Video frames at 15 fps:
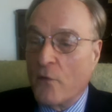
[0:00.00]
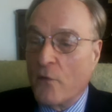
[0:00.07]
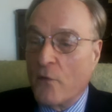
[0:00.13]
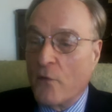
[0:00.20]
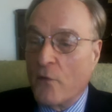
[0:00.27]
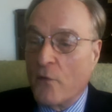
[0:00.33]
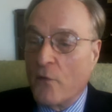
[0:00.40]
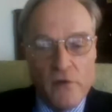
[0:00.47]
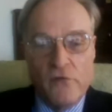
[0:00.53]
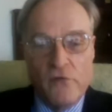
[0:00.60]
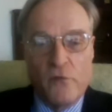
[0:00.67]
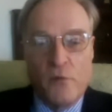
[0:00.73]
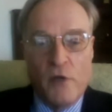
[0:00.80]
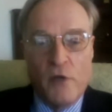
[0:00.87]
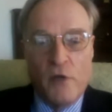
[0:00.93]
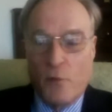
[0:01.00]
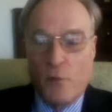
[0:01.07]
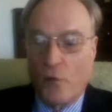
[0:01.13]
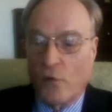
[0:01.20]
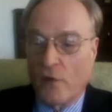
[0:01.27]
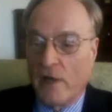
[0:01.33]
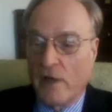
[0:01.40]
millions of
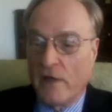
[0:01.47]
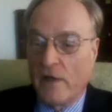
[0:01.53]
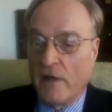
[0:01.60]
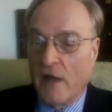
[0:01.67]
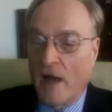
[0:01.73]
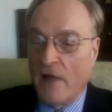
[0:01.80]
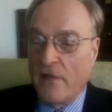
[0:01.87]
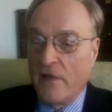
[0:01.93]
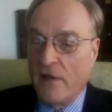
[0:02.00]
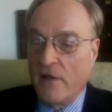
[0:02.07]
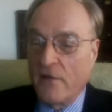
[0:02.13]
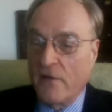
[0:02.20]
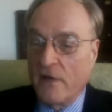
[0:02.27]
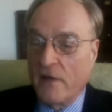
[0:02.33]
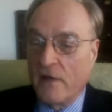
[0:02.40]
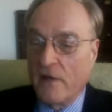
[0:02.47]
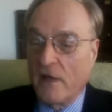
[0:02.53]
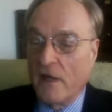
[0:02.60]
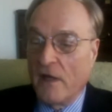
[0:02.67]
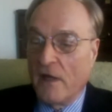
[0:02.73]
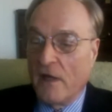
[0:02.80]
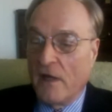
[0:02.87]
people, and I think that